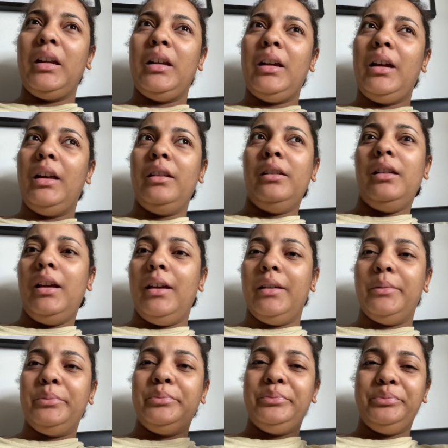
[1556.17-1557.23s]
and yeah
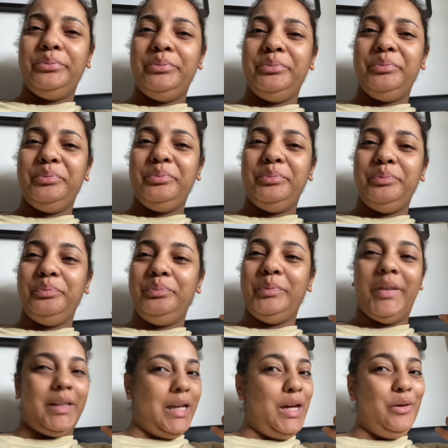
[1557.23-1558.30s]

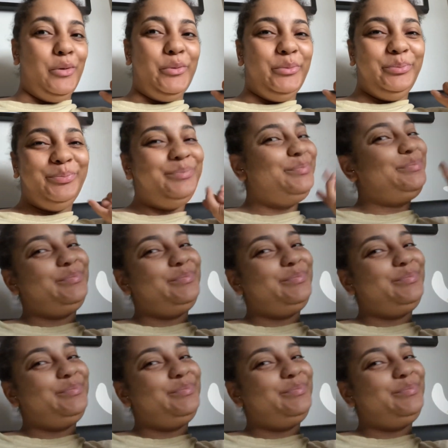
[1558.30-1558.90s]
see you